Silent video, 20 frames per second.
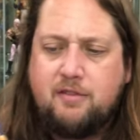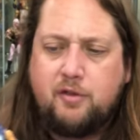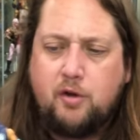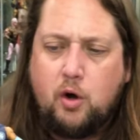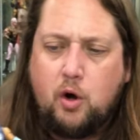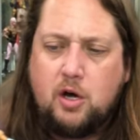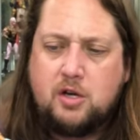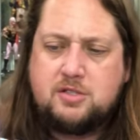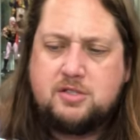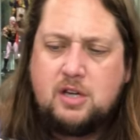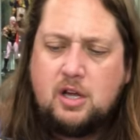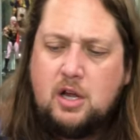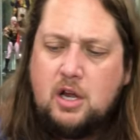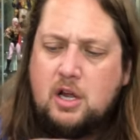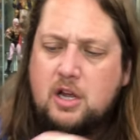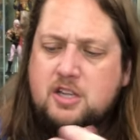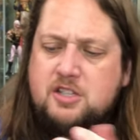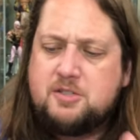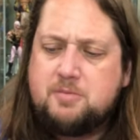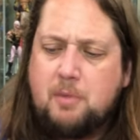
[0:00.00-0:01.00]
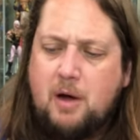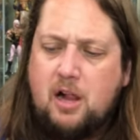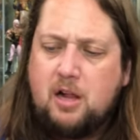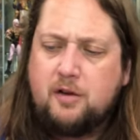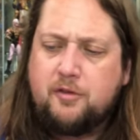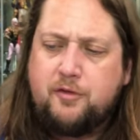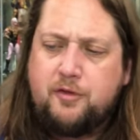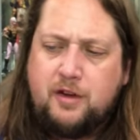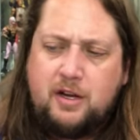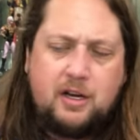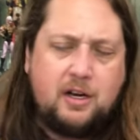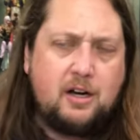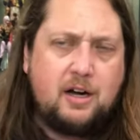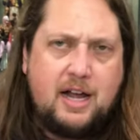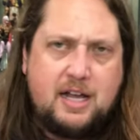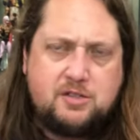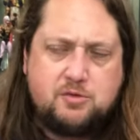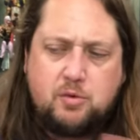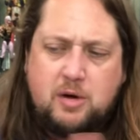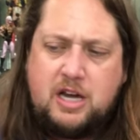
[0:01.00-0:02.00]
of course. Smaller figure,
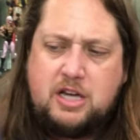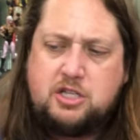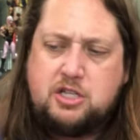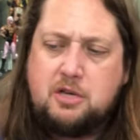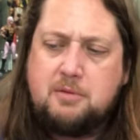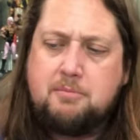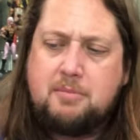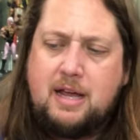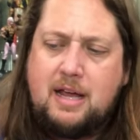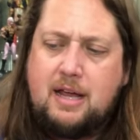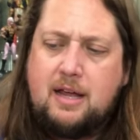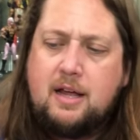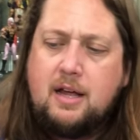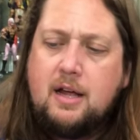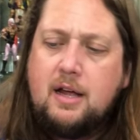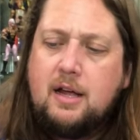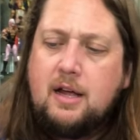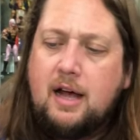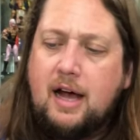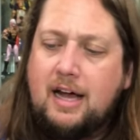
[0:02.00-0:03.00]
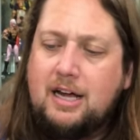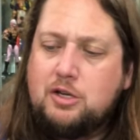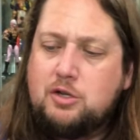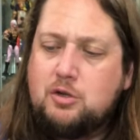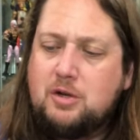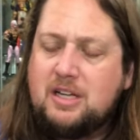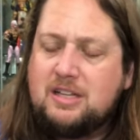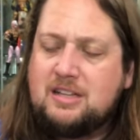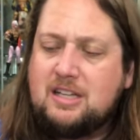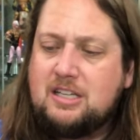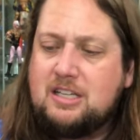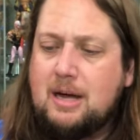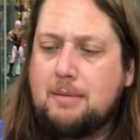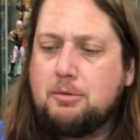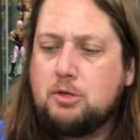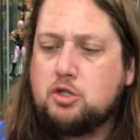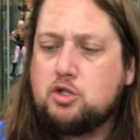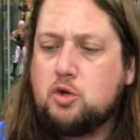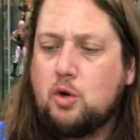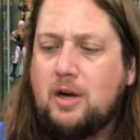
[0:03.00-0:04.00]
as Rey should be. You do get the
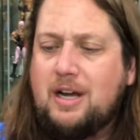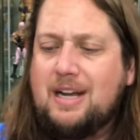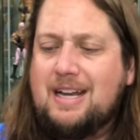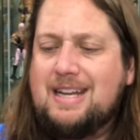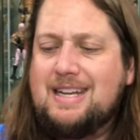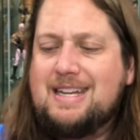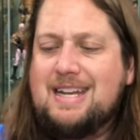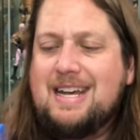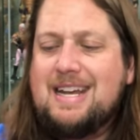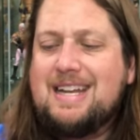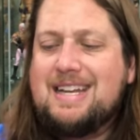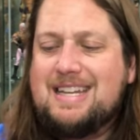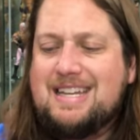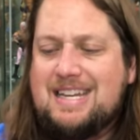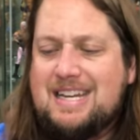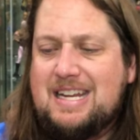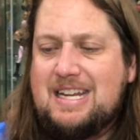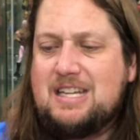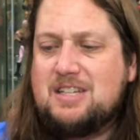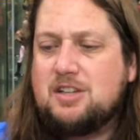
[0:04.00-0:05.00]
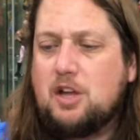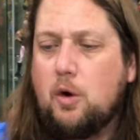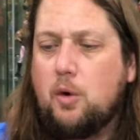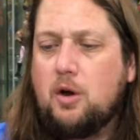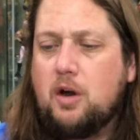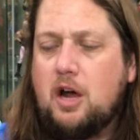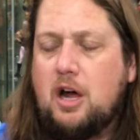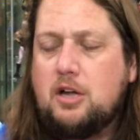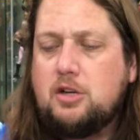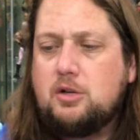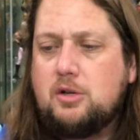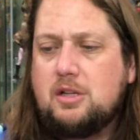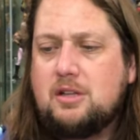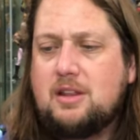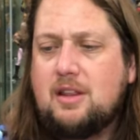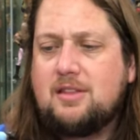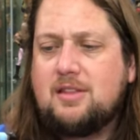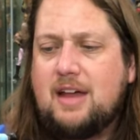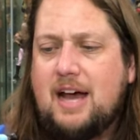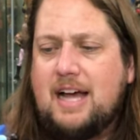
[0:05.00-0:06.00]
double-jointed knees going on. You get
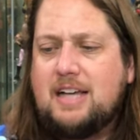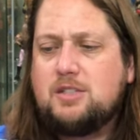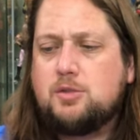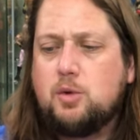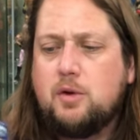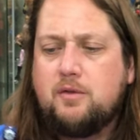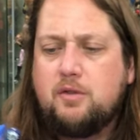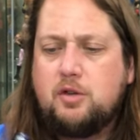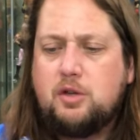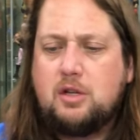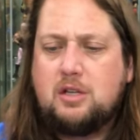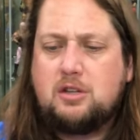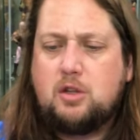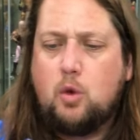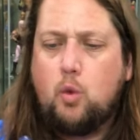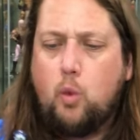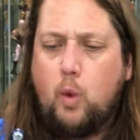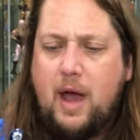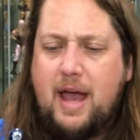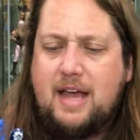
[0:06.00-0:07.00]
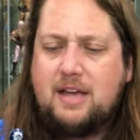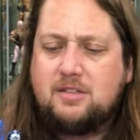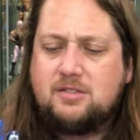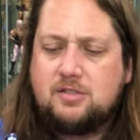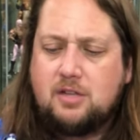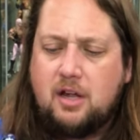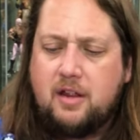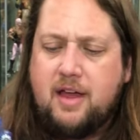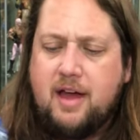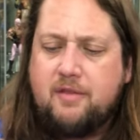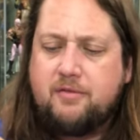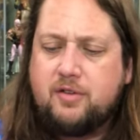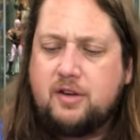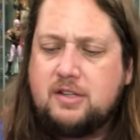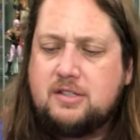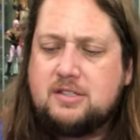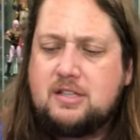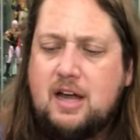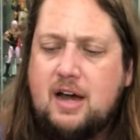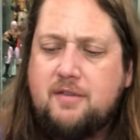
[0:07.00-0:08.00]
the thigh swivel. You get the waist, all that
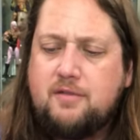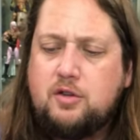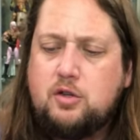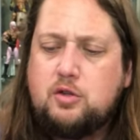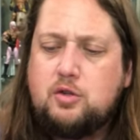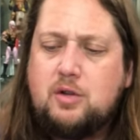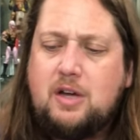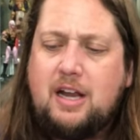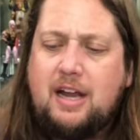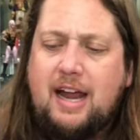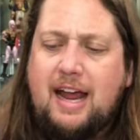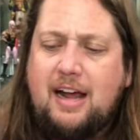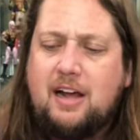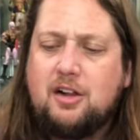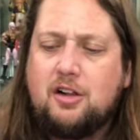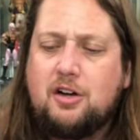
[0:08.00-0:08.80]
fun stuff. You do get ankle